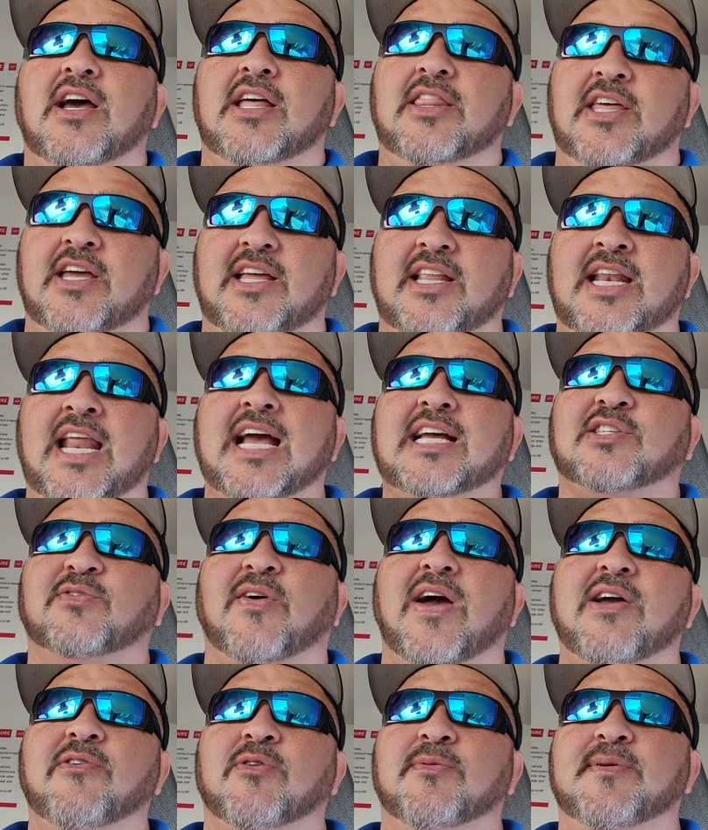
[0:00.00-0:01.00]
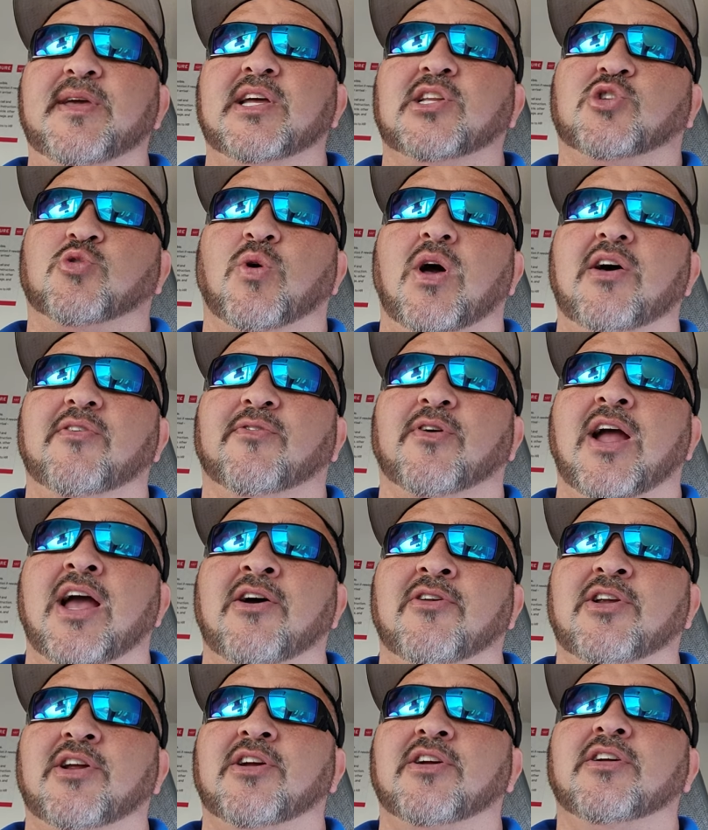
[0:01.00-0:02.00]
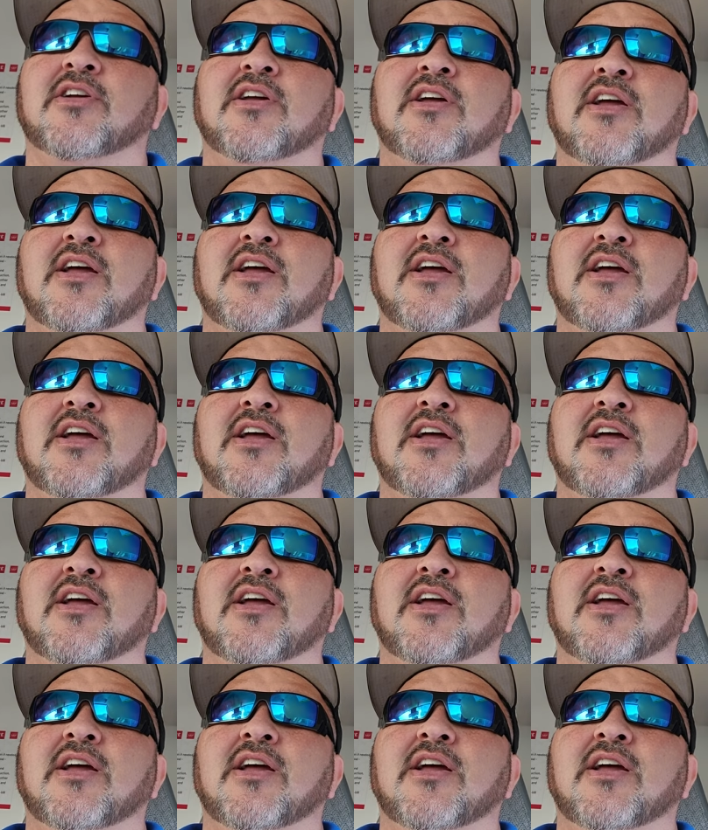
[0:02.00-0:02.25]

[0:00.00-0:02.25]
The next fight would be a 12-rounder,